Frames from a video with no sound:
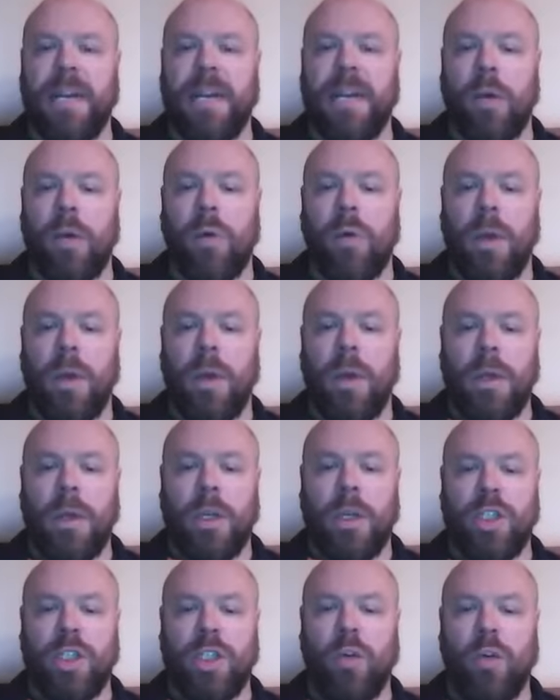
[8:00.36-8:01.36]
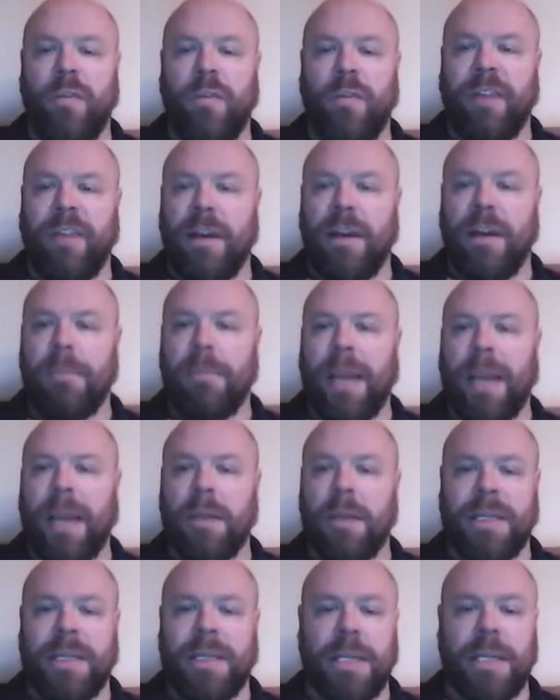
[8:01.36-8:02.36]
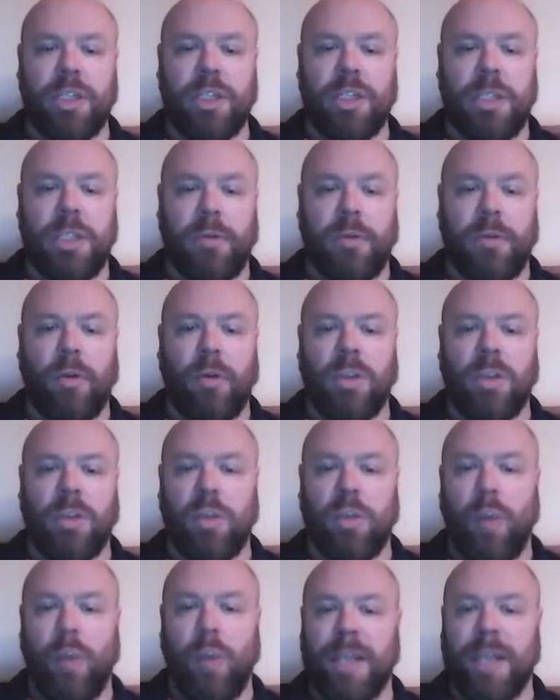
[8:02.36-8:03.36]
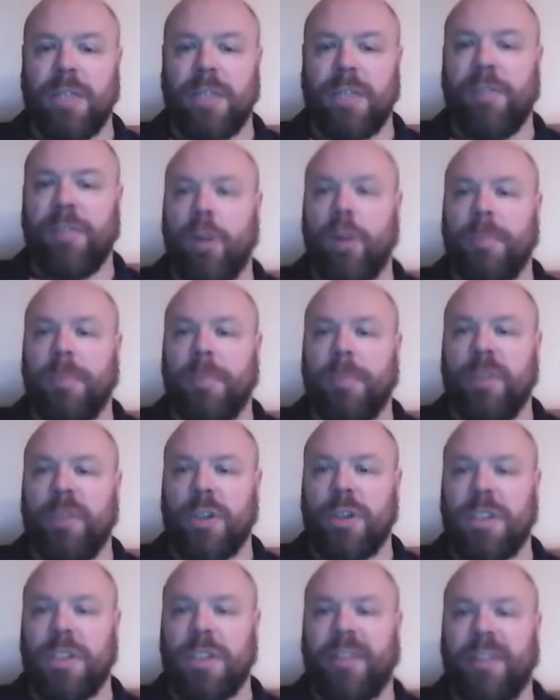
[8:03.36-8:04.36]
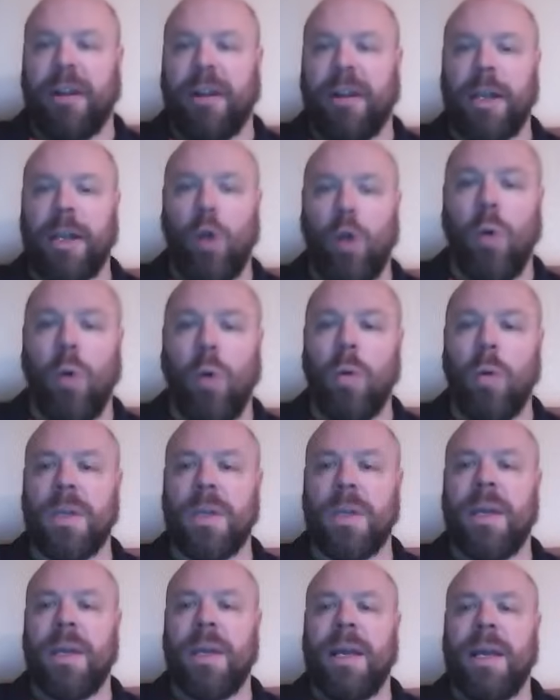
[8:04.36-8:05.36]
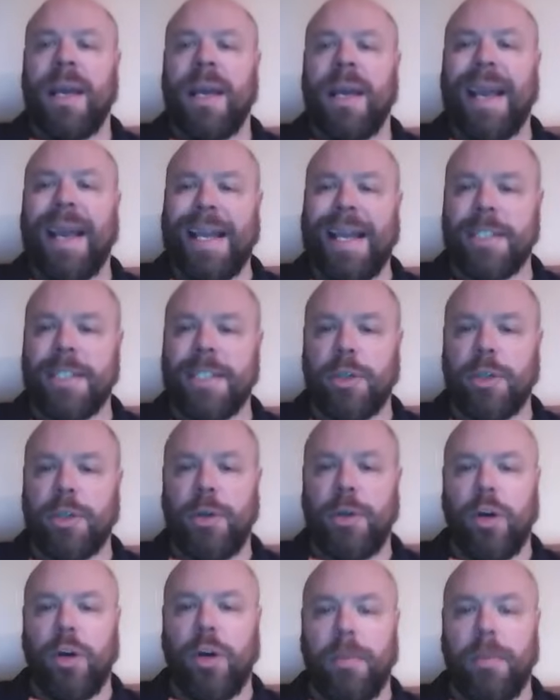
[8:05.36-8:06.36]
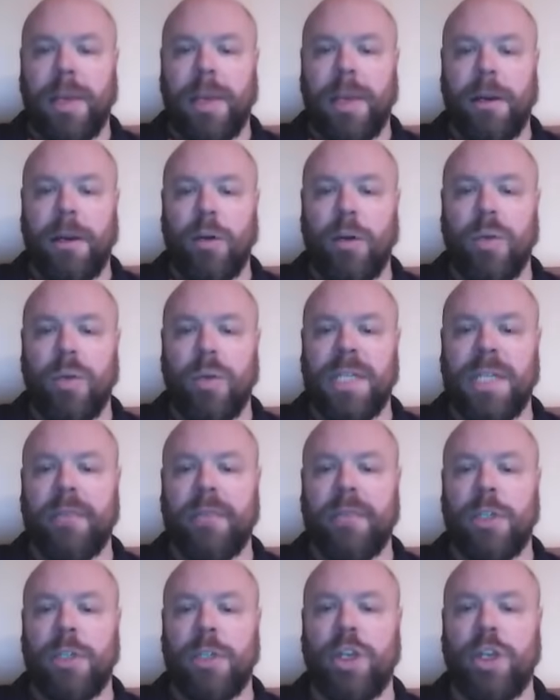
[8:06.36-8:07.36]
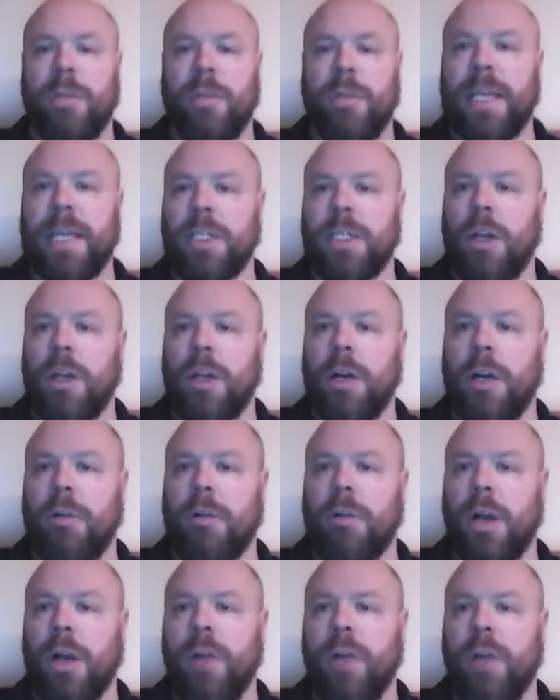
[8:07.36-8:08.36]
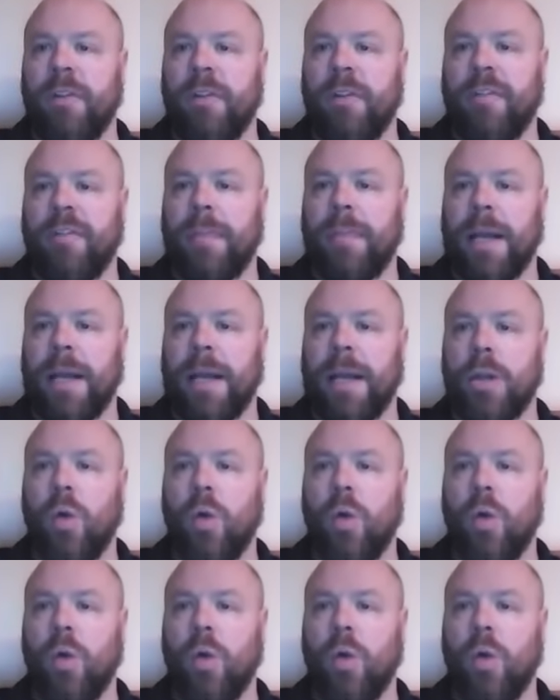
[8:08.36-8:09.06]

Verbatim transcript: video. So, very mild conditions across the west of Europe versus a very cold Eastern Europe here. Notice even Germany starting to recover from that